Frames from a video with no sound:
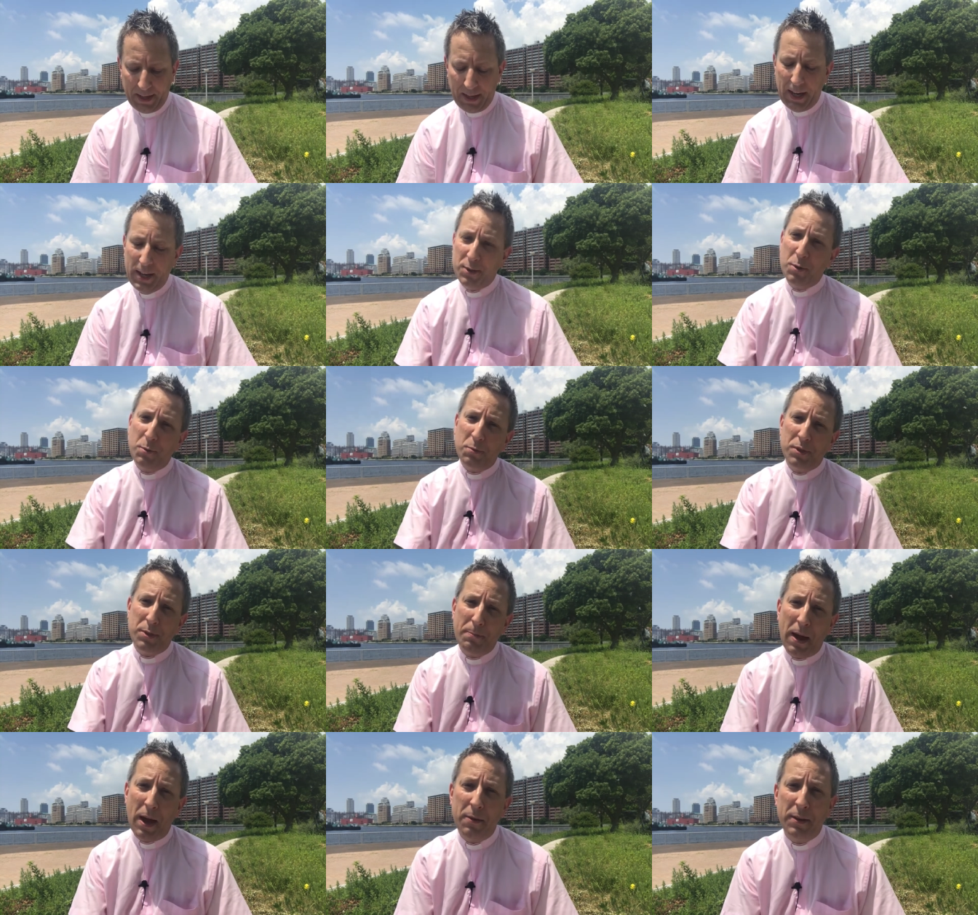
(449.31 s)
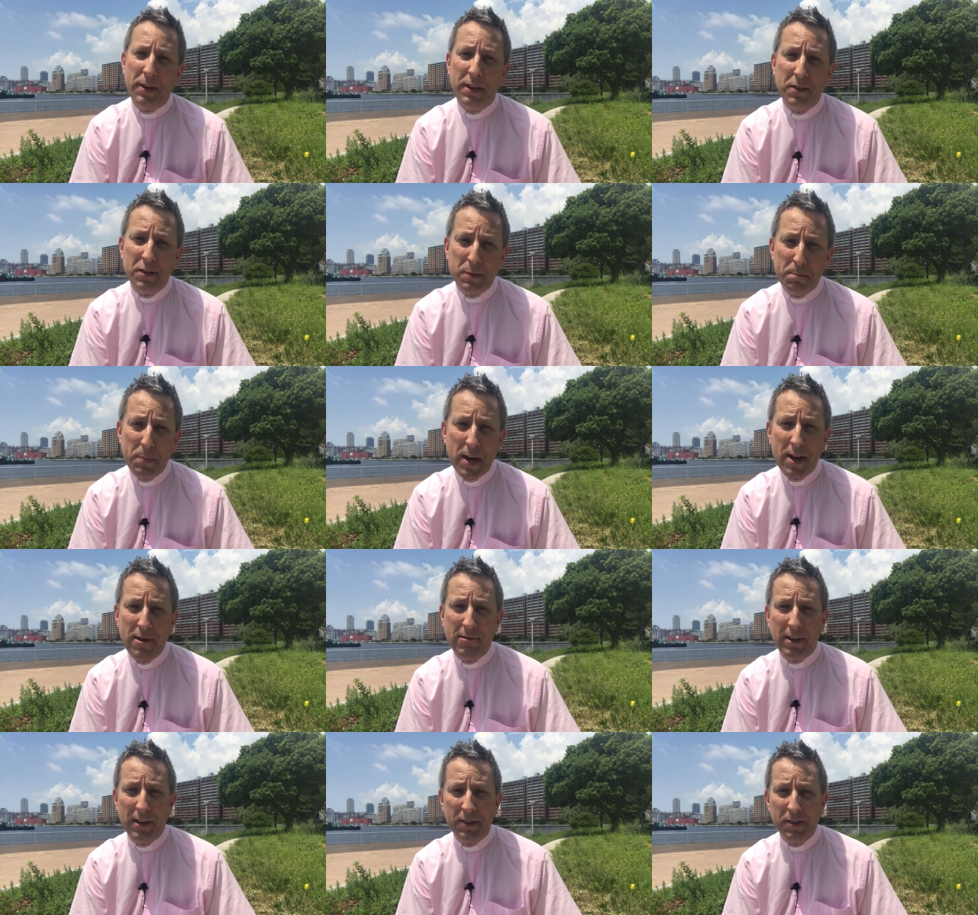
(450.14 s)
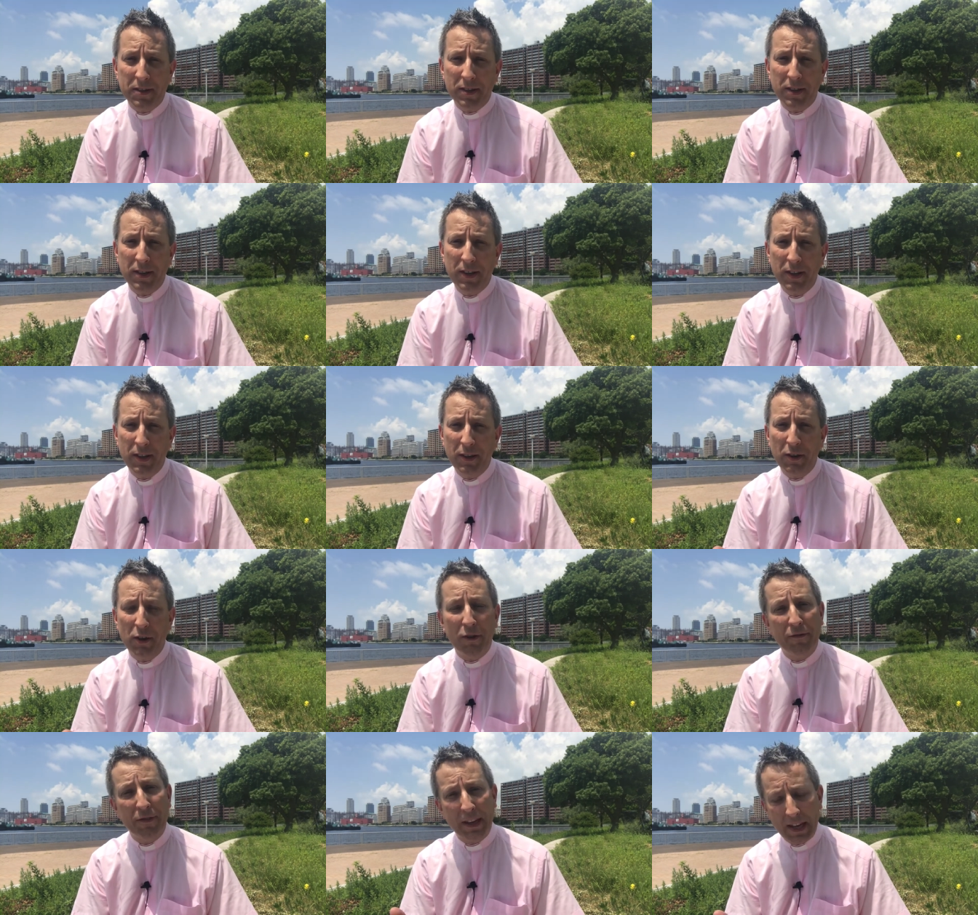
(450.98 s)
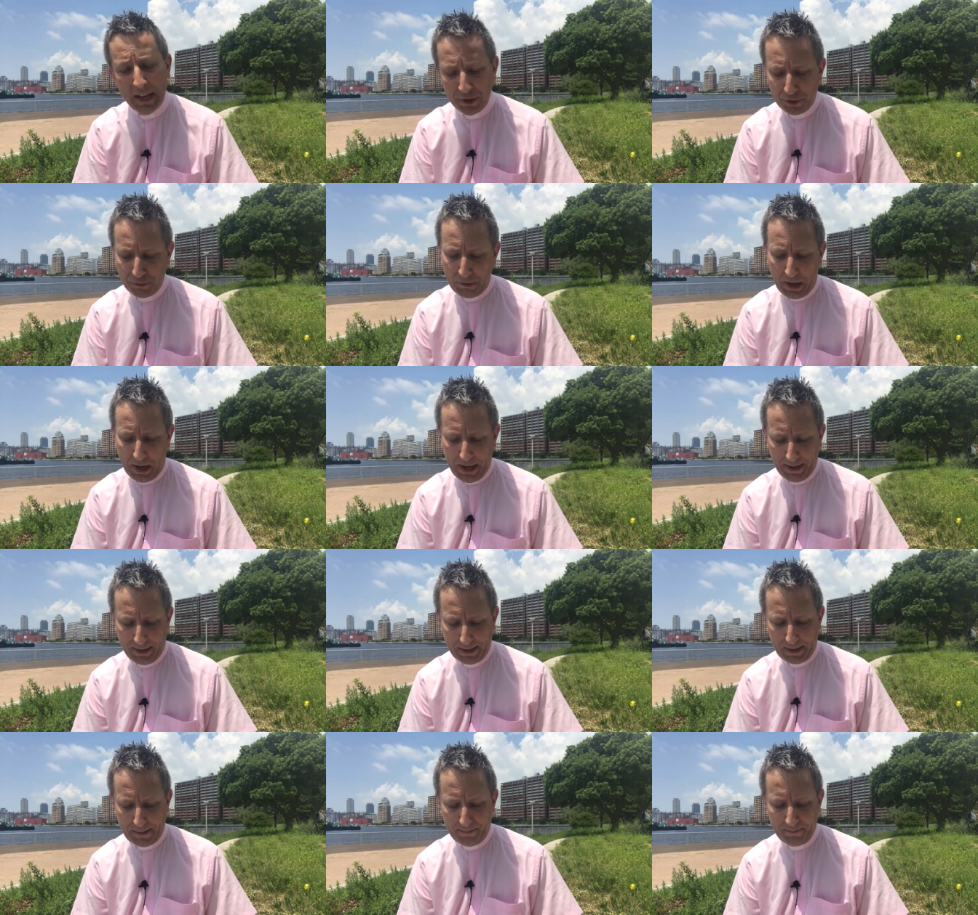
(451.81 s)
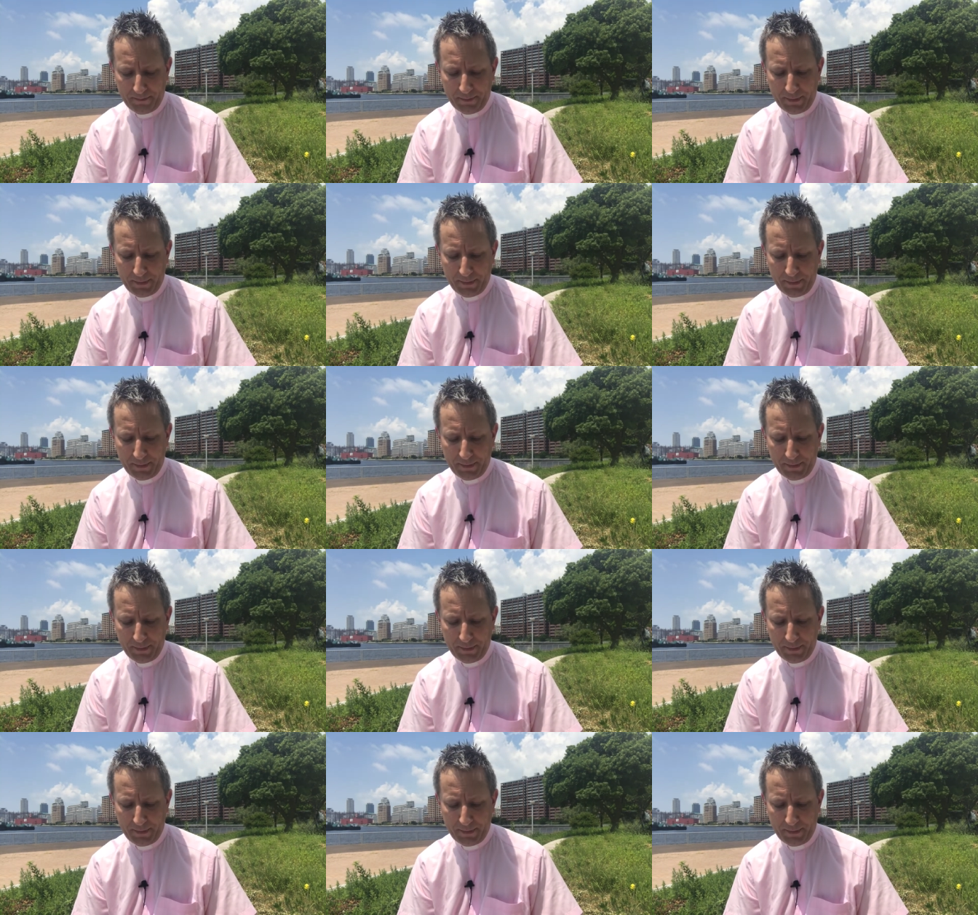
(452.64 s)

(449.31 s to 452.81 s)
He talks about the experience of the Israelites,